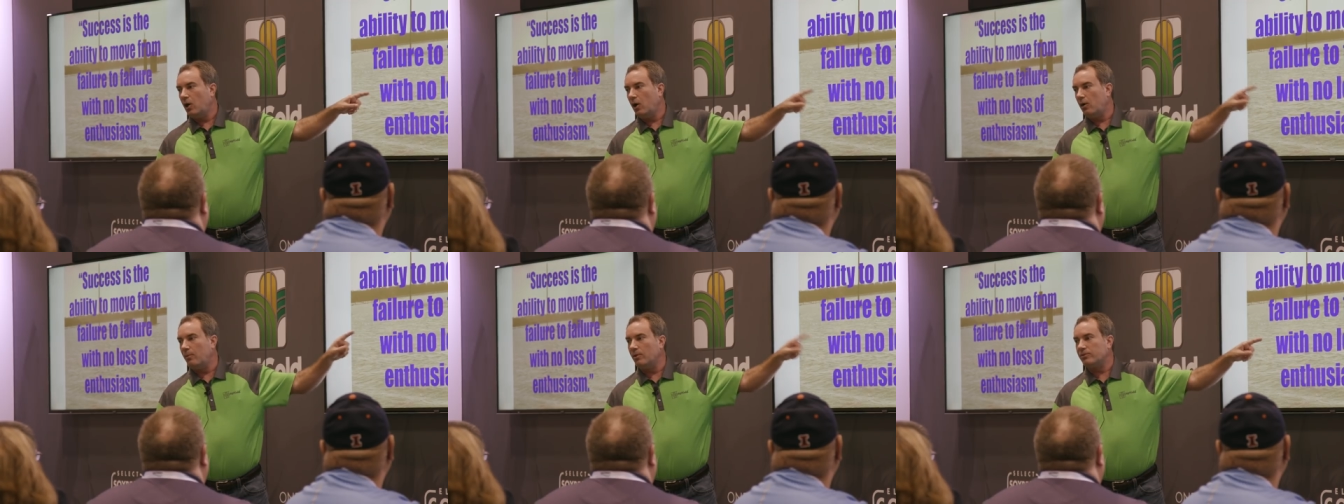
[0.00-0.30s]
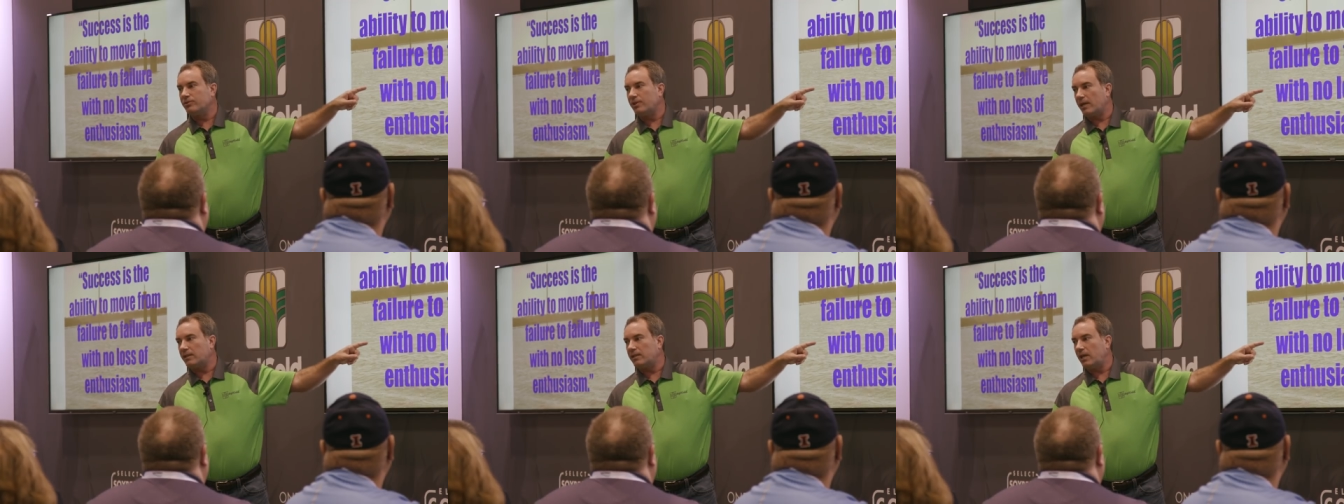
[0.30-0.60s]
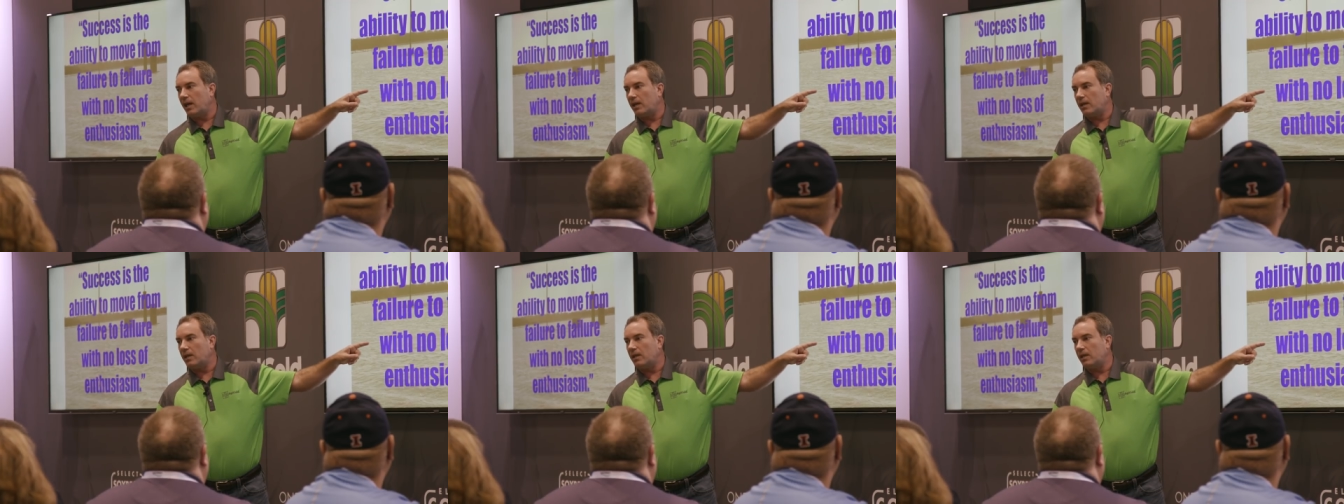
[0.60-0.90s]
almost like
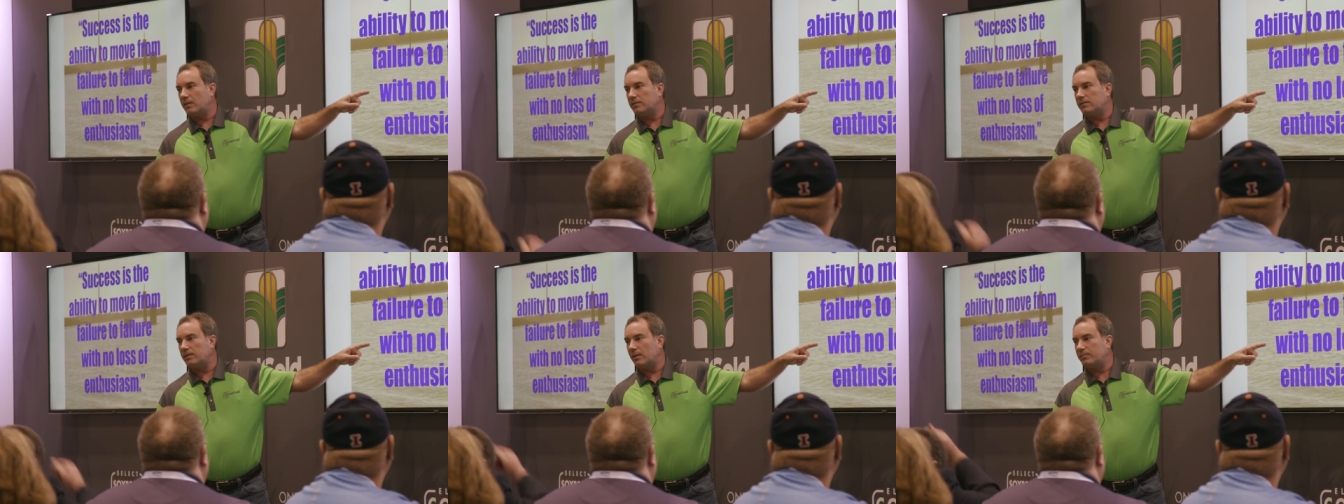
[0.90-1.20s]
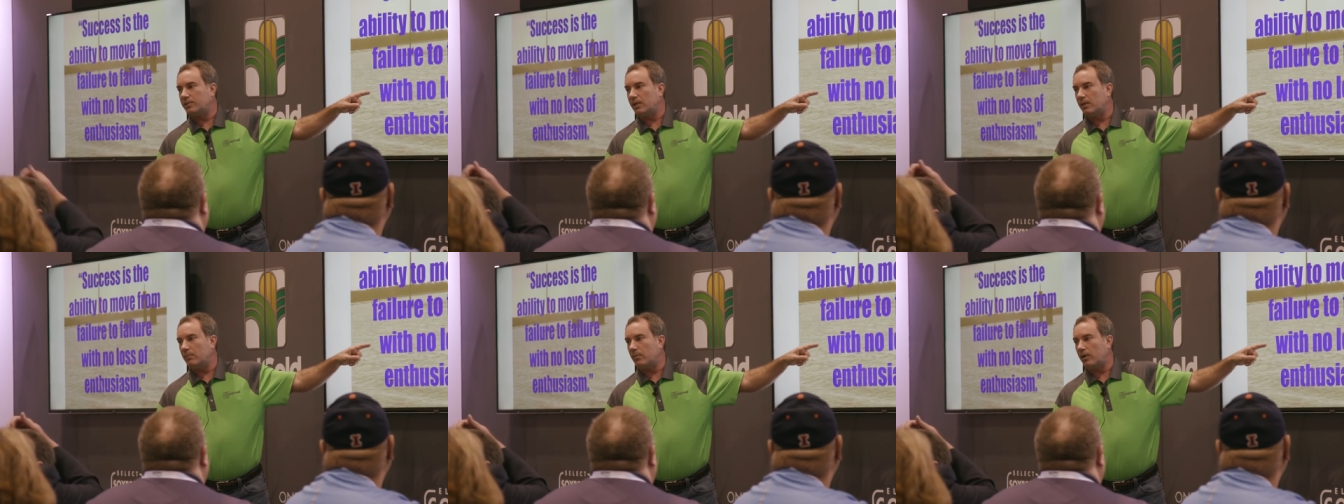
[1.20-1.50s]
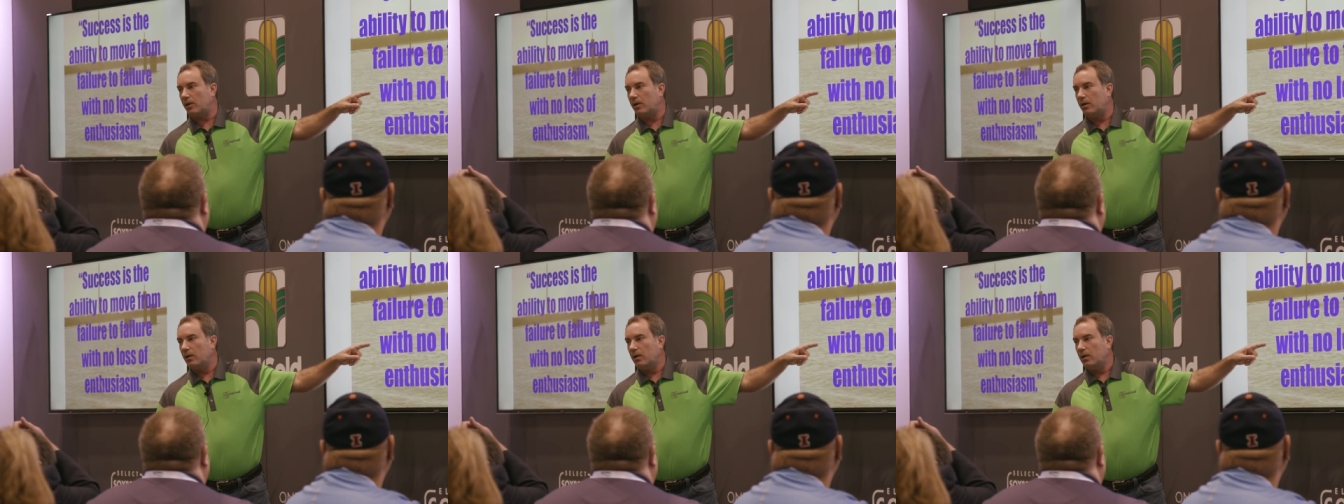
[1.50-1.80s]
that again in
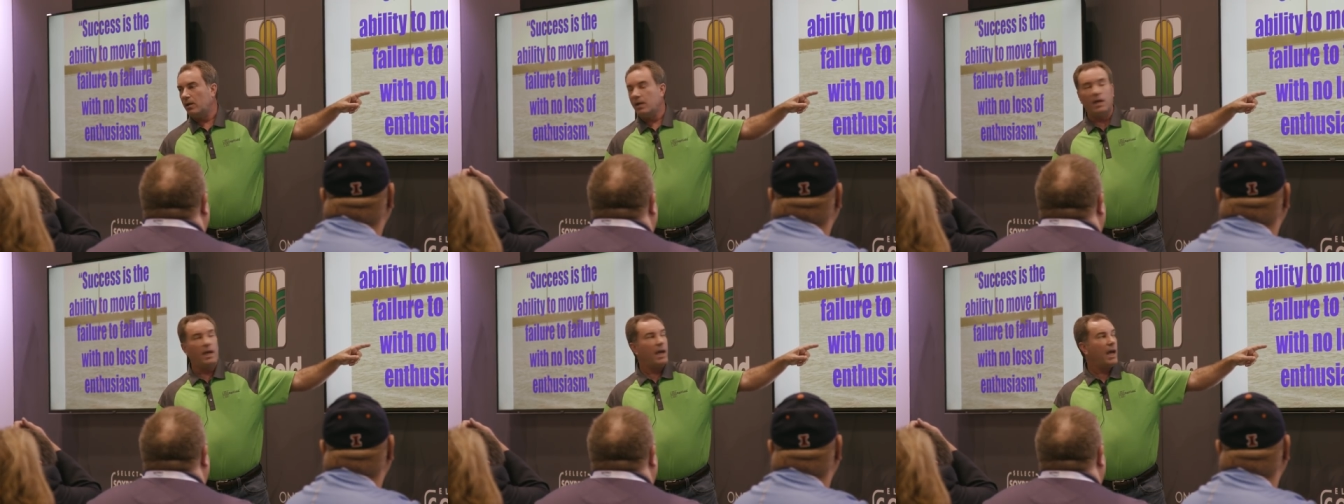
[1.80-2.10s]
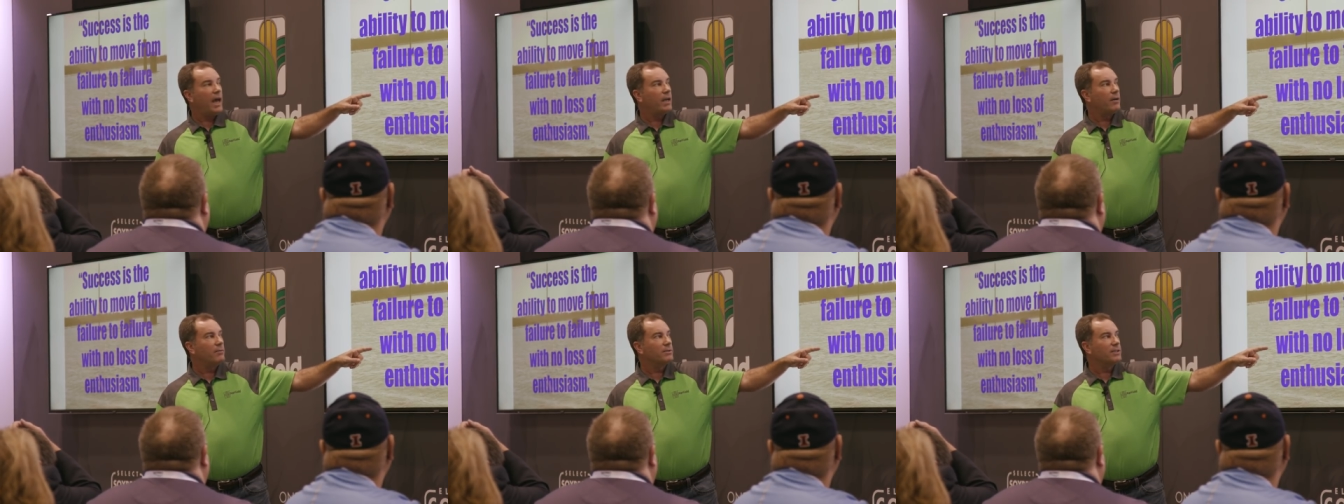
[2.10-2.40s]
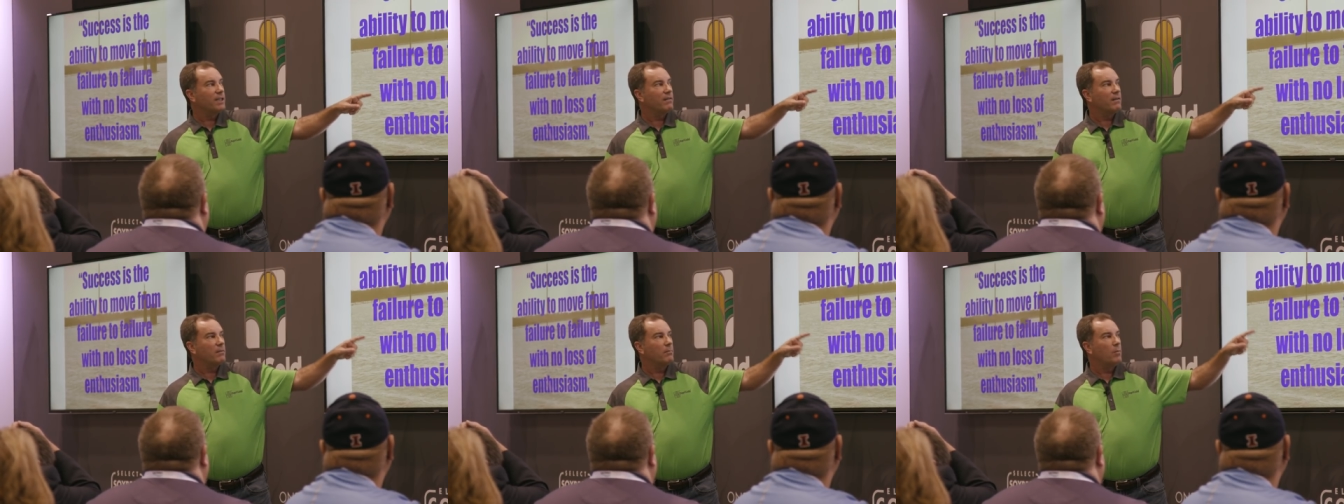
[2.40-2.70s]
September, and there
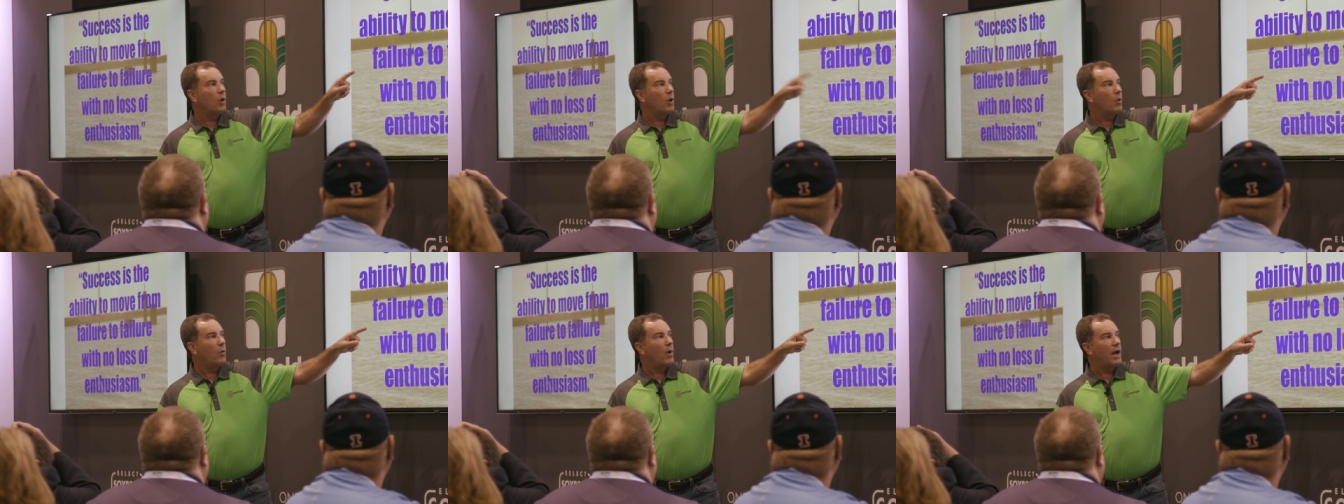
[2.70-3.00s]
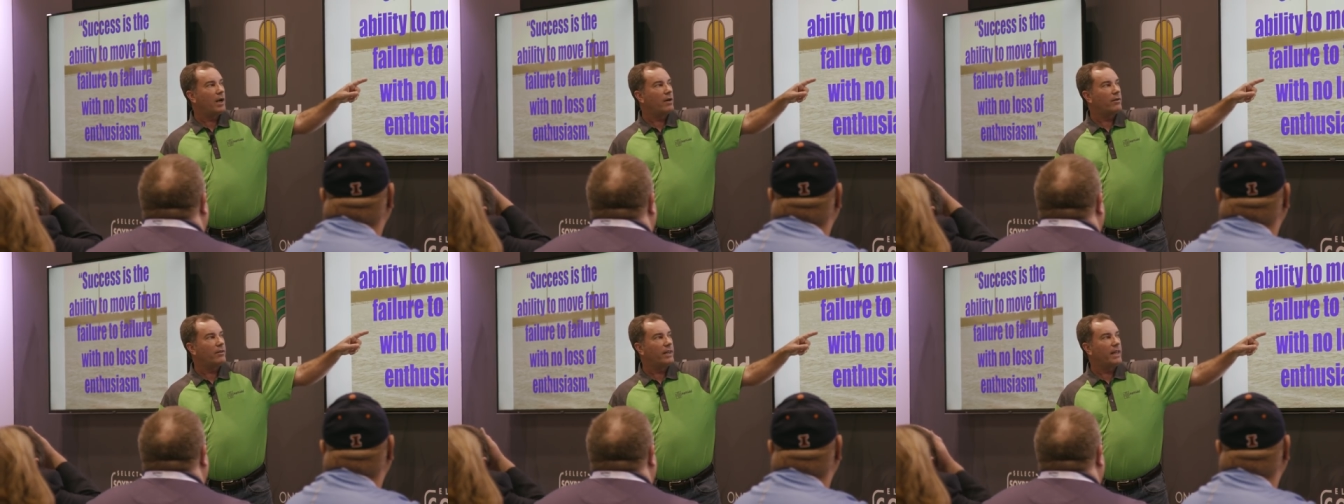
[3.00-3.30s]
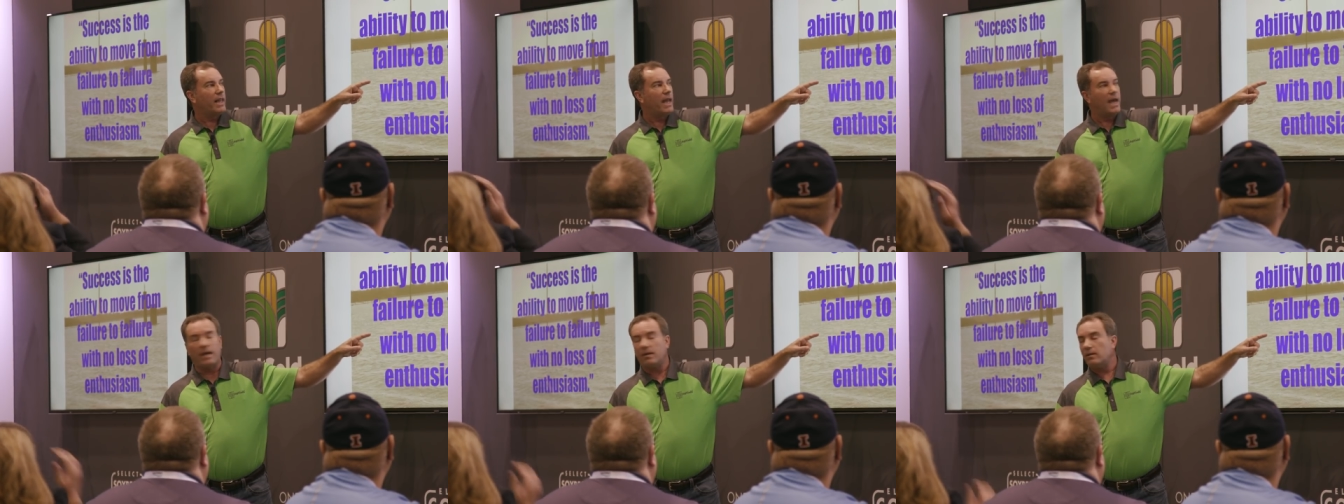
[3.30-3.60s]
was even more water
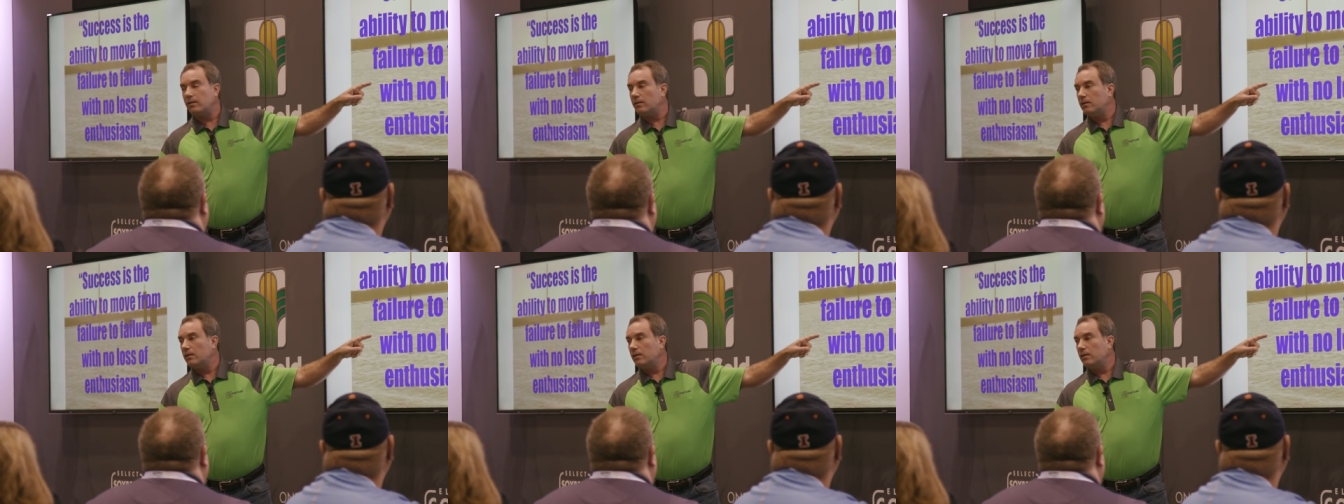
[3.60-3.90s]
than that